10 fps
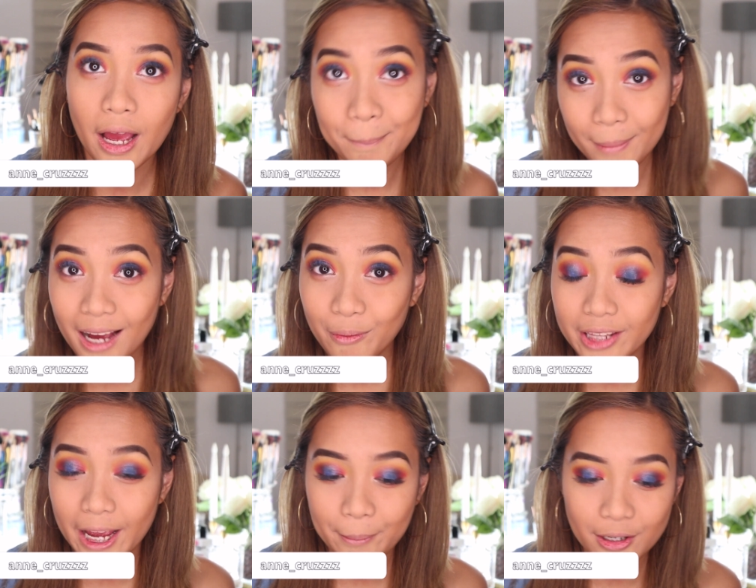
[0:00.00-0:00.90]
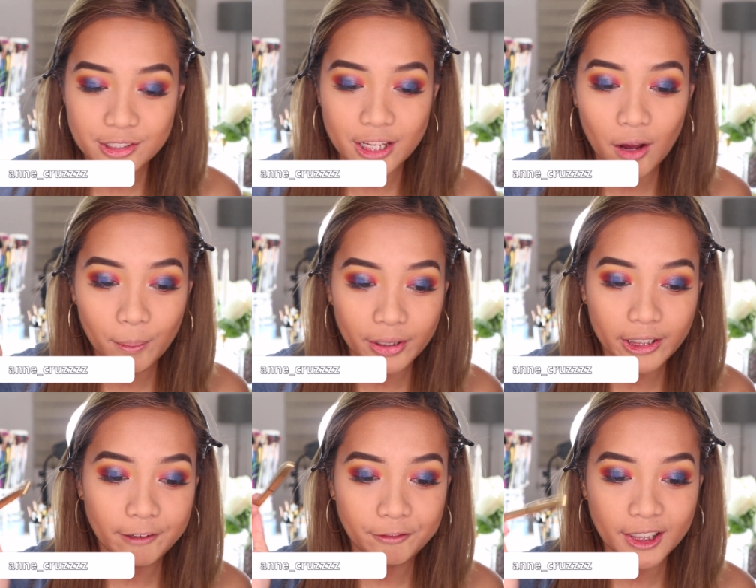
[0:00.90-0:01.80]
I'm back with eyebrows now, but
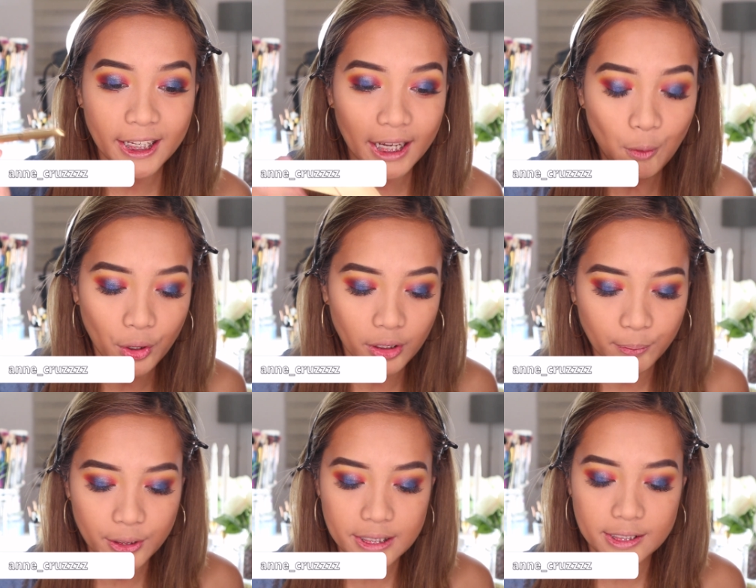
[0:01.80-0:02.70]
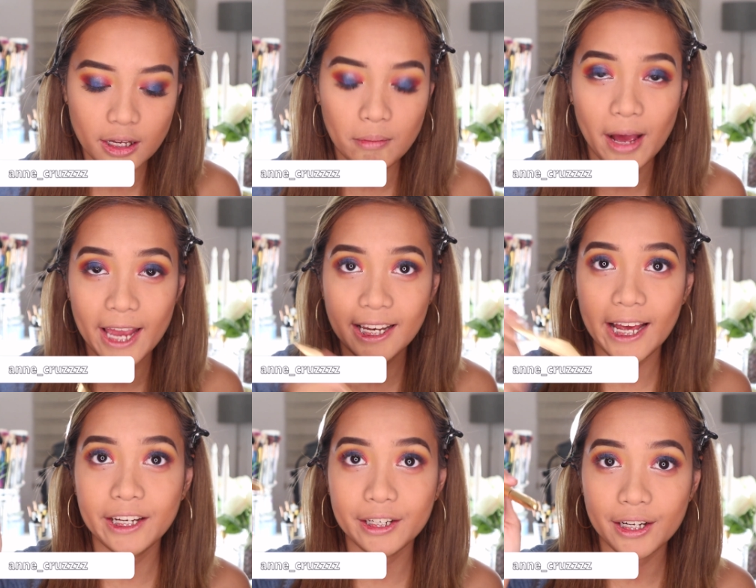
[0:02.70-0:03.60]
I feel like I want to put some
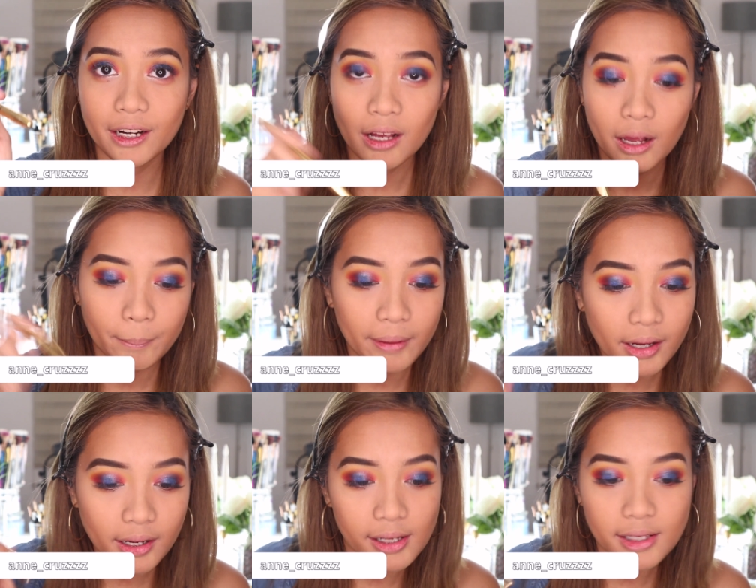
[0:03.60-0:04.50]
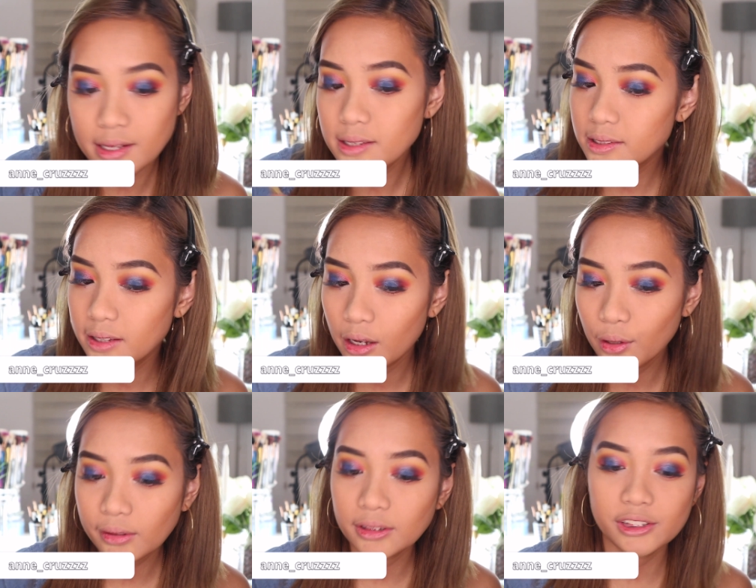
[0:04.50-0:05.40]
eyeliner because the
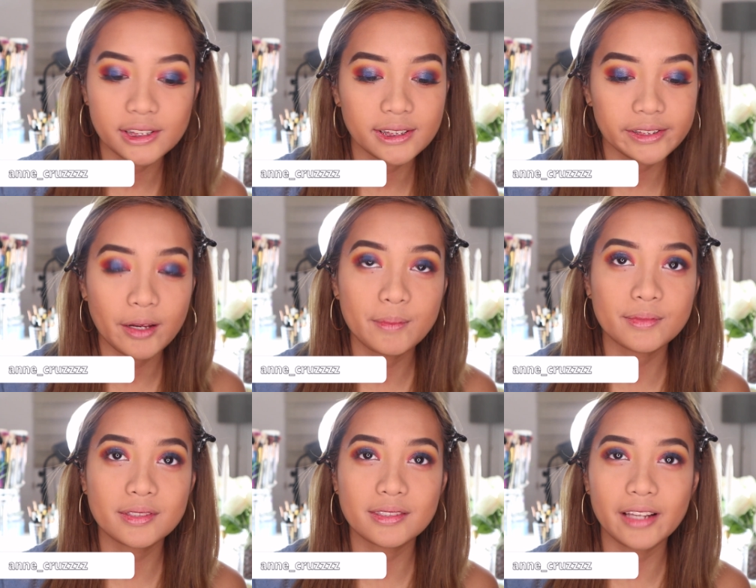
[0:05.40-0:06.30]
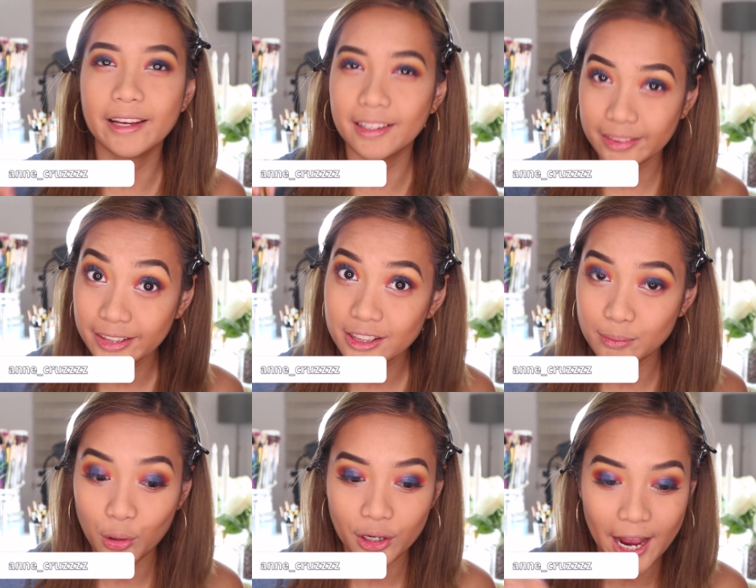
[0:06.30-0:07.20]
look just seems like it needs
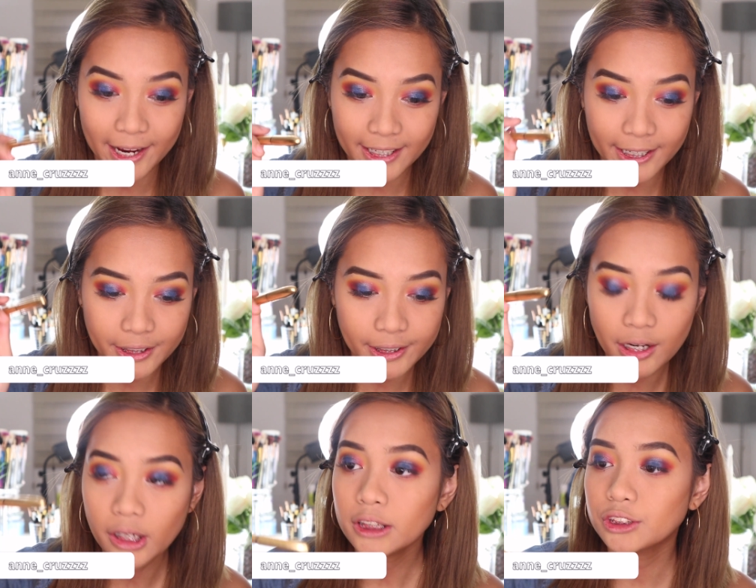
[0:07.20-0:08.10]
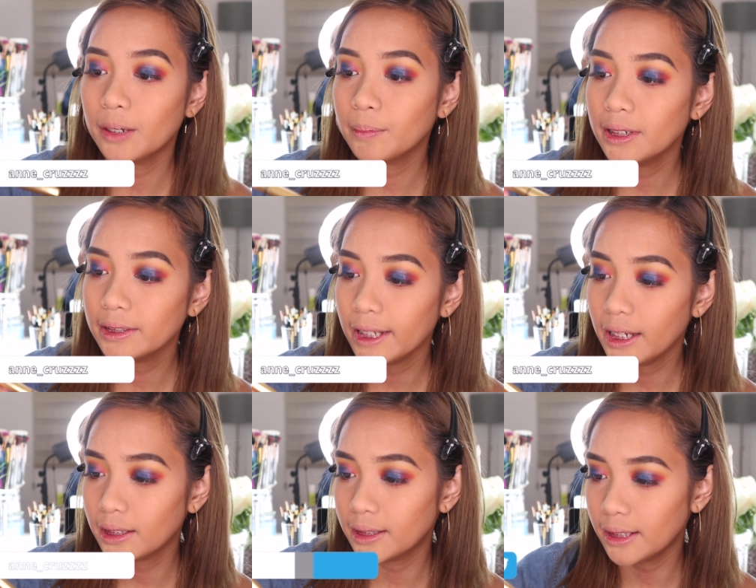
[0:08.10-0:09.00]
more eyeliner. So, I'm gonna
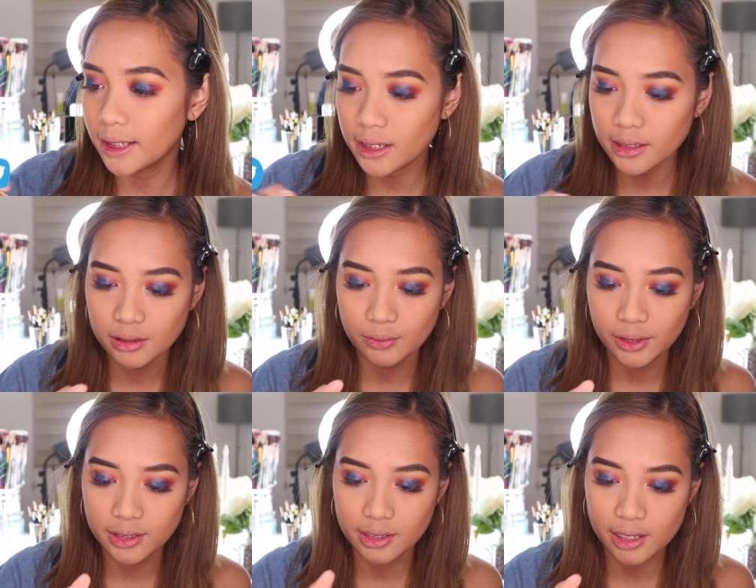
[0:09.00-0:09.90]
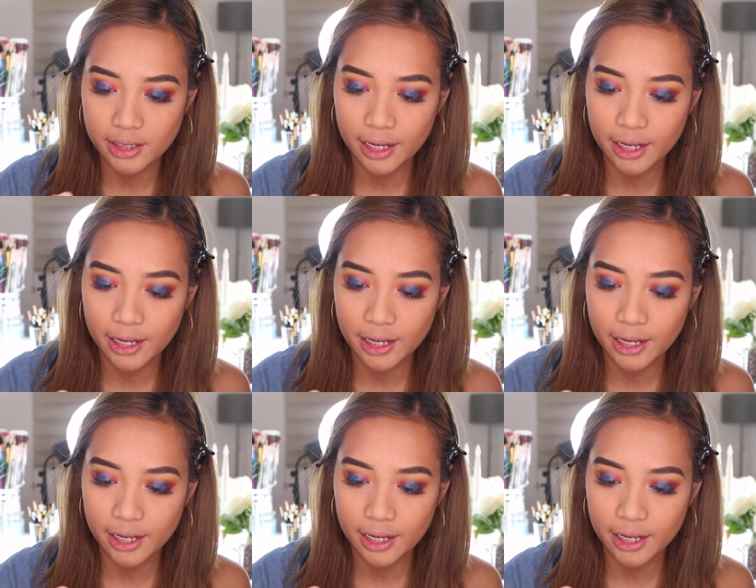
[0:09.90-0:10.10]
take this, what is this?